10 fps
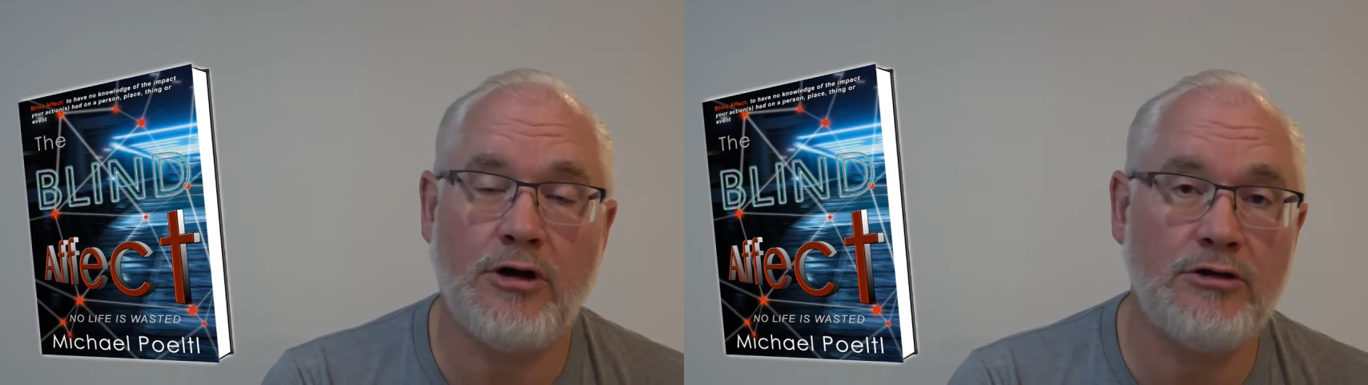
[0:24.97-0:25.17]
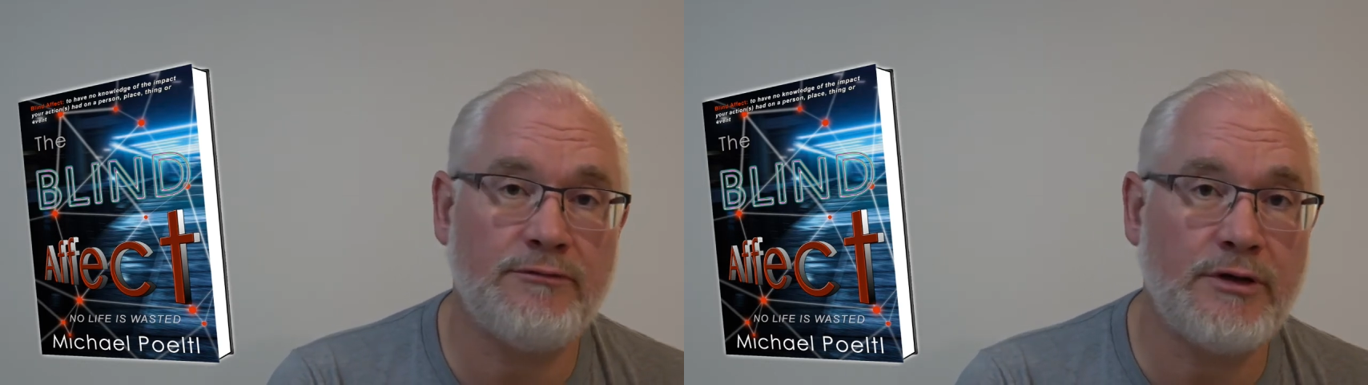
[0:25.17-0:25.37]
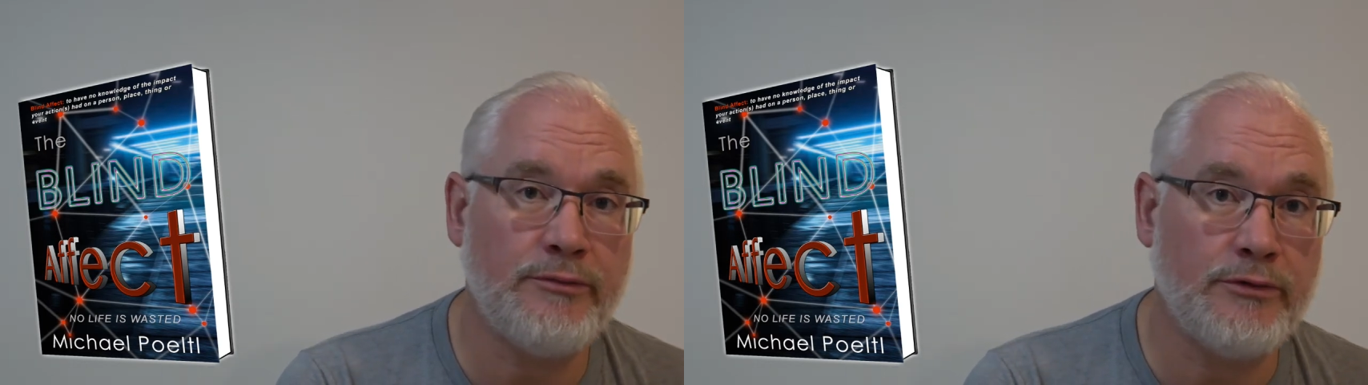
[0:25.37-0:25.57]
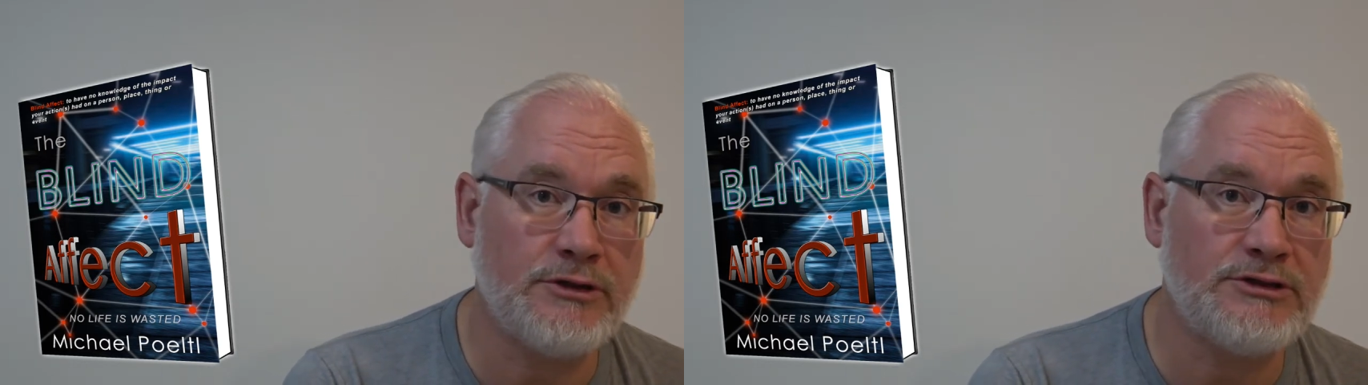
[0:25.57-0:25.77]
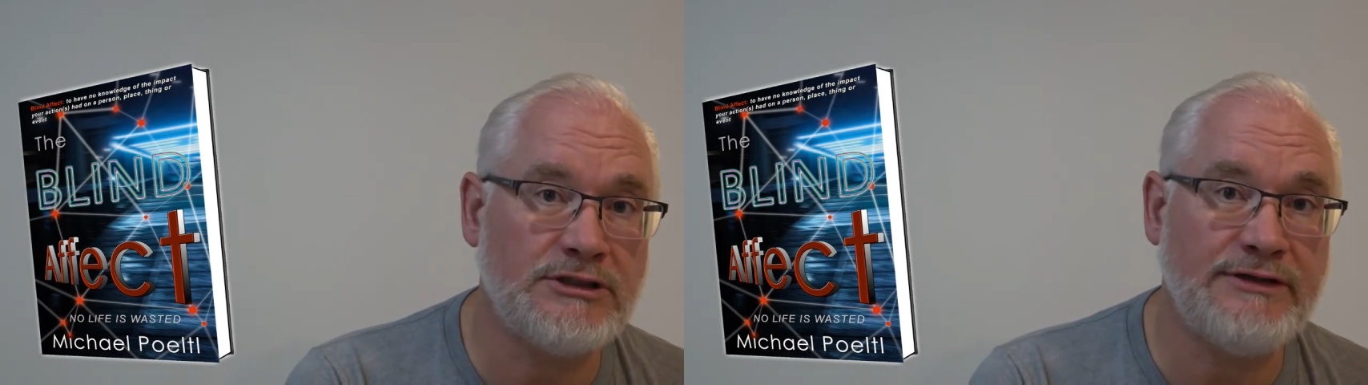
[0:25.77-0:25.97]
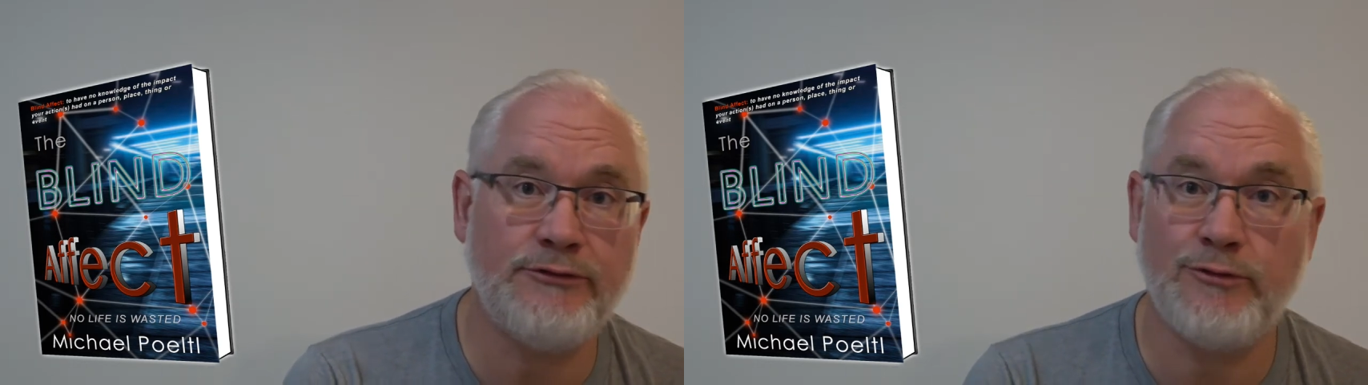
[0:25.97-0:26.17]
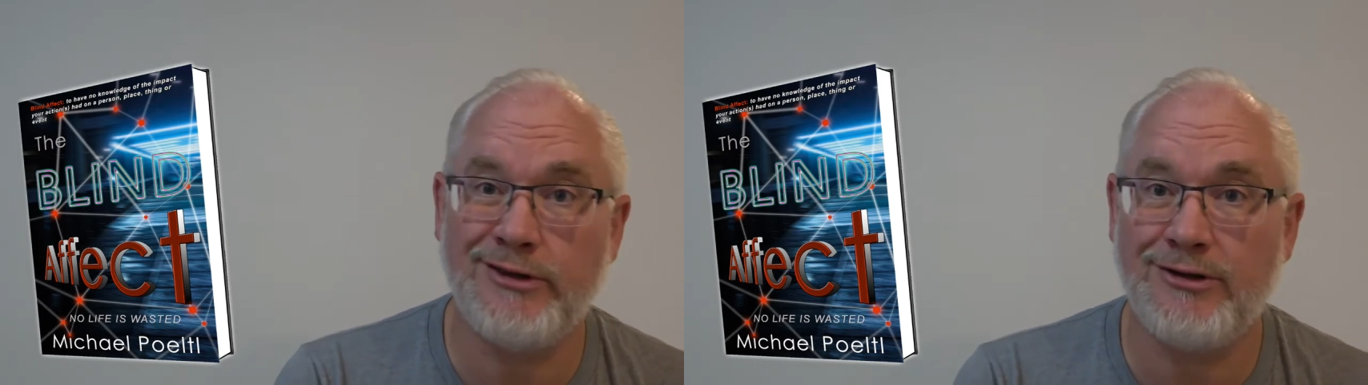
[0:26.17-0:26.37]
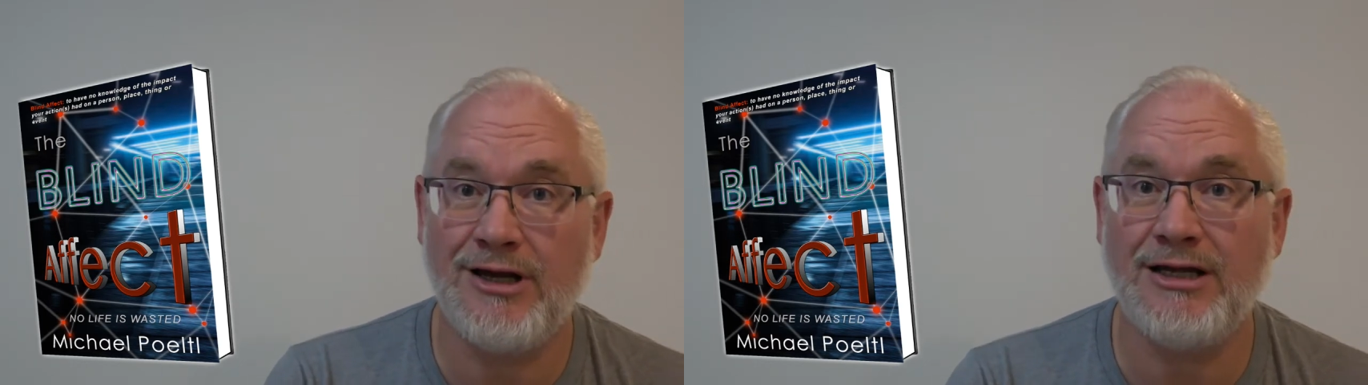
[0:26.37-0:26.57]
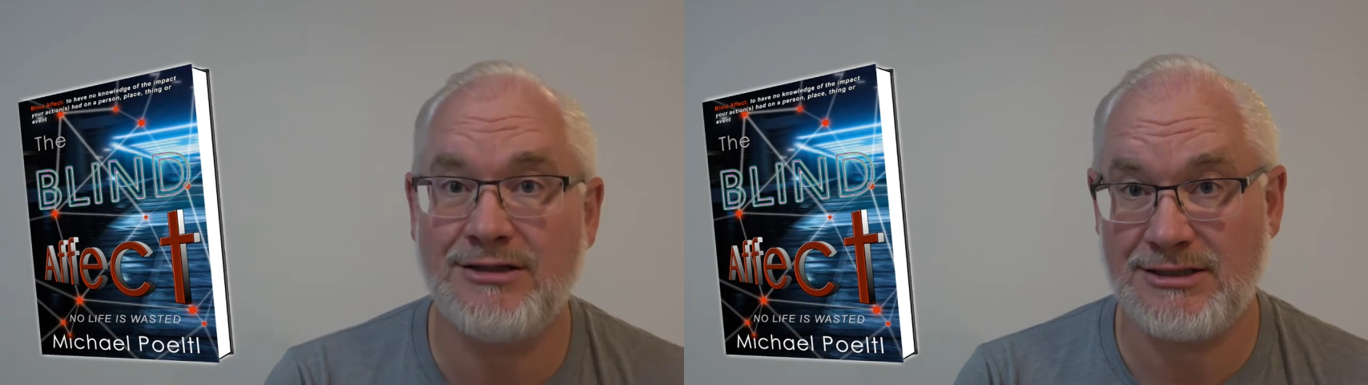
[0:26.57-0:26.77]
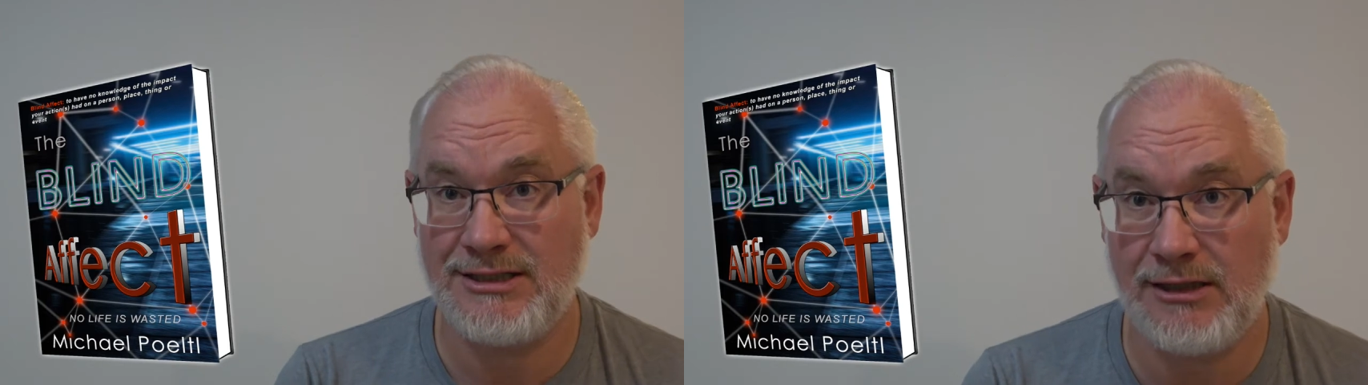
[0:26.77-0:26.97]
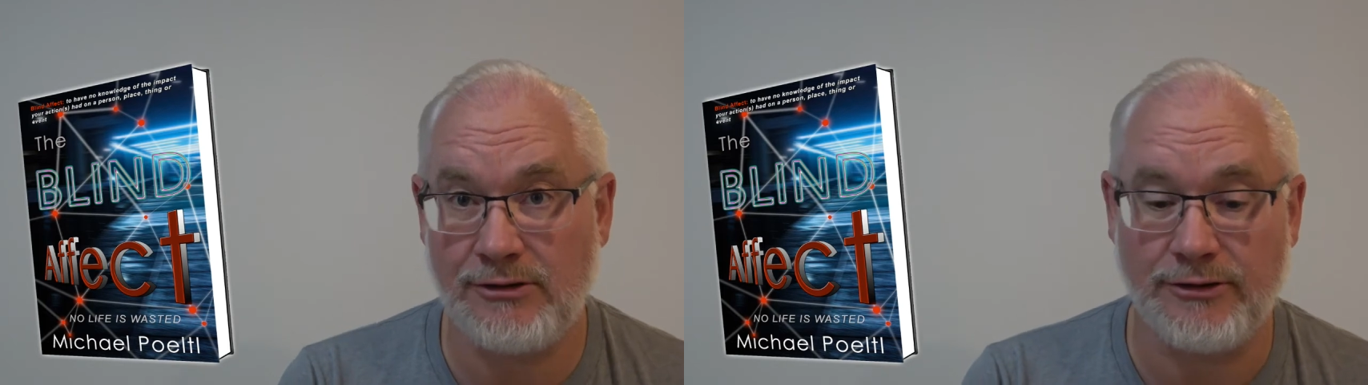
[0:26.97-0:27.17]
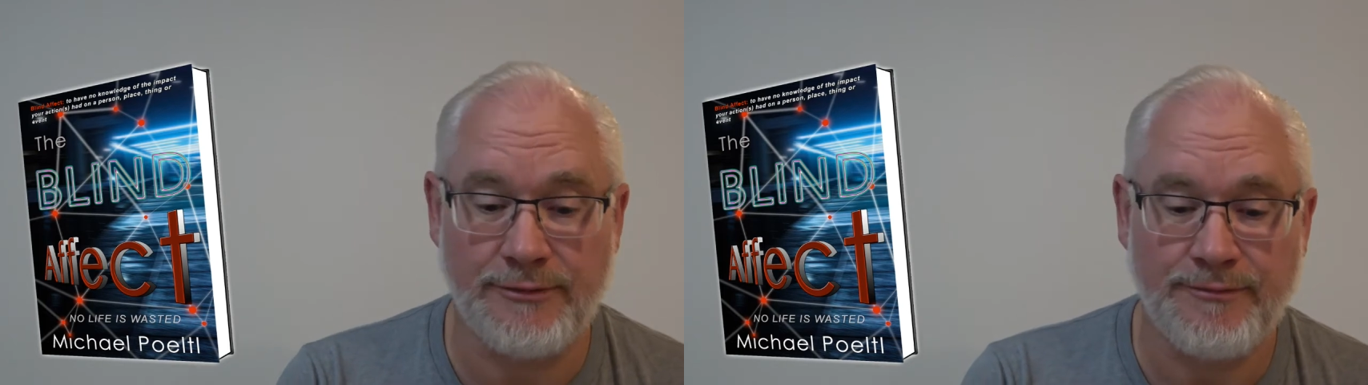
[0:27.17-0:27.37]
all of my books, even when they're not stellar.